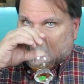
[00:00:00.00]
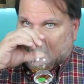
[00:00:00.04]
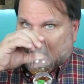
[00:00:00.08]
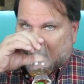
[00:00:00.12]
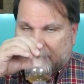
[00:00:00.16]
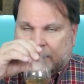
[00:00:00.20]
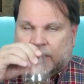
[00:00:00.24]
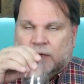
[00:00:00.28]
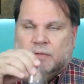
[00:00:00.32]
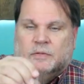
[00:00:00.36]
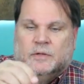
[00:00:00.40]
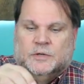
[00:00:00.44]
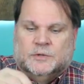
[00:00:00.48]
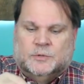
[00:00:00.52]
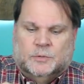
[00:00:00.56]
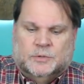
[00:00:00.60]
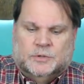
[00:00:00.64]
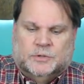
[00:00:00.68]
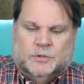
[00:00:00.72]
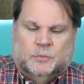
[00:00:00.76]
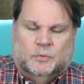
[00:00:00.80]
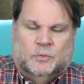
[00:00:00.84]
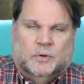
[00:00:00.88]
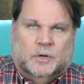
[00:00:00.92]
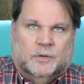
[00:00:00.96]
I think this
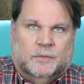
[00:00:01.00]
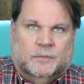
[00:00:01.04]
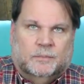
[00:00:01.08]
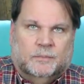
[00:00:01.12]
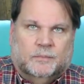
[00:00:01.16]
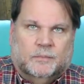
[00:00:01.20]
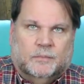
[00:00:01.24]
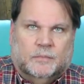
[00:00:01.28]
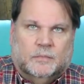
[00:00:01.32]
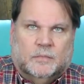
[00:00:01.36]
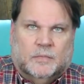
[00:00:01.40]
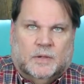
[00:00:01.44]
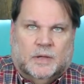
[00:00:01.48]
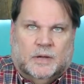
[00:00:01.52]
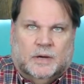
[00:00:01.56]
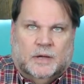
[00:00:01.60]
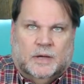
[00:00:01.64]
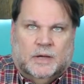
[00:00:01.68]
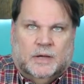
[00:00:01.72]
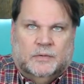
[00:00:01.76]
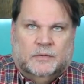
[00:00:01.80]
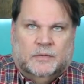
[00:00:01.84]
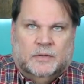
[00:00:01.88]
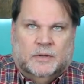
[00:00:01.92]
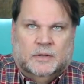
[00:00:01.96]
was the one that
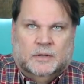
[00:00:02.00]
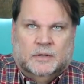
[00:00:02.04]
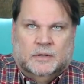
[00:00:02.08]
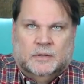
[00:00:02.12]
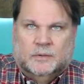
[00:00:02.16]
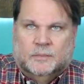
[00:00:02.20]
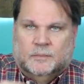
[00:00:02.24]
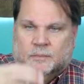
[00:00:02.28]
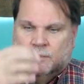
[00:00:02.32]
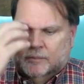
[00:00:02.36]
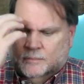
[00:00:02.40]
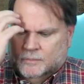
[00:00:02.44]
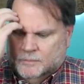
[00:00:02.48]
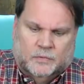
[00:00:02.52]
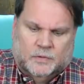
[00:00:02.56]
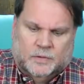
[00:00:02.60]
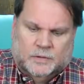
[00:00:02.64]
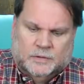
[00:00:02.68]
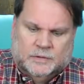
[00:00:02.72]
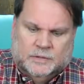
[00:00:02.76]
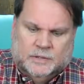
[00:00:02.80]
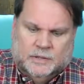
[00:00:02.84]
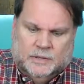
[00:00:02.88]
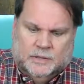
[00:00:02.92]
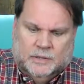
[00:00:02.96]
had the
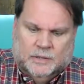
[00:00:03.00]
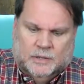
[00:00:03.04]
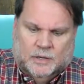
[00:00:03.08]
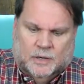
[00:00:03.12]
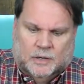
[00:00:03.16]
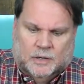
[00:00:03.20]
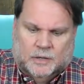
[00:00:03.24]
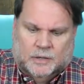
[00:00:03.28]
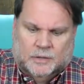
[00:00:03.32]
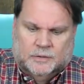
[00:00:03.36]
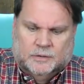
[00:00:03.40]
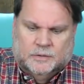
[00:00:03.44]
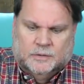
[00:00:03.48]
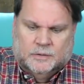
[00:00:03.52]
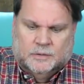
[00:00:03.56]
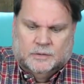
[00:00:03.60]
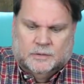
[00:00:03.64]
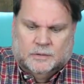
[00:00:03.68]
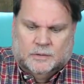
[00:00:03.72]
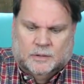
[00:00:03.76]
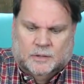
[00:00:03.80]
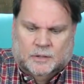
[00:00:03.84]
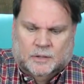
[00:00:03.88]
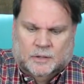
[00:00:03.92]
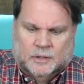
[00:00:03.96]
tea on it,
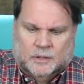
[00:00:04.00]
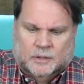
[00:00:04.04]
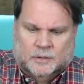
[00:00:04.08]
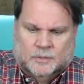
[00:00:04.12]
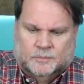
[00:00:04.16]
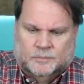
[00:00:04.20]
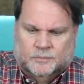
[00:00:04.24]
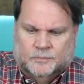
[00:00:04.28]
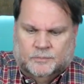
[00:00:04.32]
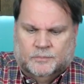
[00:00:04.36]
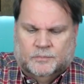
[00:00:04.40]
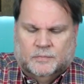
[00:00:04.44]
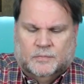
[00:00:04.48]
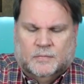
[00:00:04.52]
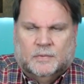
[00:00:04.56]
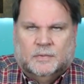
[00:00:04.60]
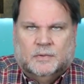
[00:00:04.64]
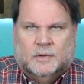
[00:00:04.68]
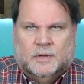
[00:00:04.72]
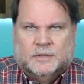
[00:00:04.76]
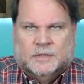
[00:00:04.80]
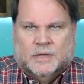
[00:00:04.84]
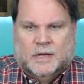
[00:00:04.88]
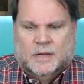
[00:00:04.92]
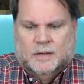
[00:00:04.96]

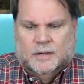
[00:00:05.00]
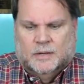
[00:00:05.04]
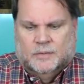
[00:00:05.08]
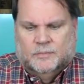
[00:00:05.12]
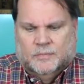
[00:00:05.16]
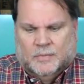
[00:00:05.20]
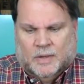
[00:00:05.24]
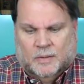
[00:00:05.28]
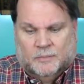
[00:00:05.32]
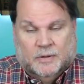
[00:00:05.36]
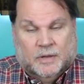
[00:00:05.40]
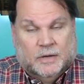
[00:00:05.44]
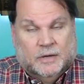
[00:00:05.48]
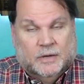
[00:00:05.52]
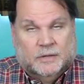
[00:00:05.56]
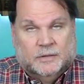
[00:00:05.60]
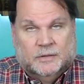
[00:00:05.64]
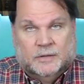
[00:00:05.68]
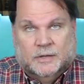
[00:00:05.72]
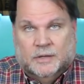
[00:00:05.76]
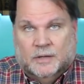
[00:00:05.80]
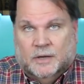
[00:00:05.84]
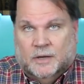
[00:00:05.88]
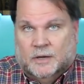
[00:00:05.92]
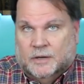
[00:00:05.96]
because I'm getting
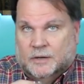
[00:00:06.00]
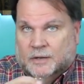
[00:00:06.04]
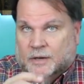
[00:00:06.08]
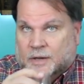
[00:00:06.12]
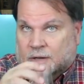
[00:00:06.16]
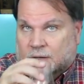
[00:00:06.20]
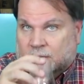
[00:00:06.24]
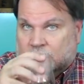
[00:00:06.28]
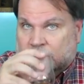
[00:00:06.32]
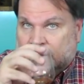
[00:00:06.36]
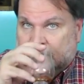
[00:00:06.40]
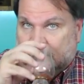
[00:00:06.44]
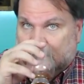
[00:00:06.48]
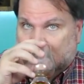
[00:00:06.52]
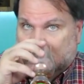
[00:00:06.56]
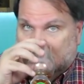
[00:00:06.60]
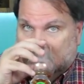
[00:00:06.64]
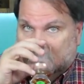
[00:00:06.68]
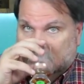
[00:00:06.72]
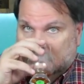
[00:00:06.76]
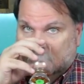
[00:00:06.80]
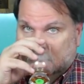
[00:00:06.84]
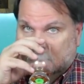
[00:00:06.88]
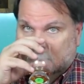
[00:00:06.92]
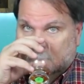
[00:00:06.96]
tea on it now.
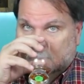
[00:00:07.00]
So,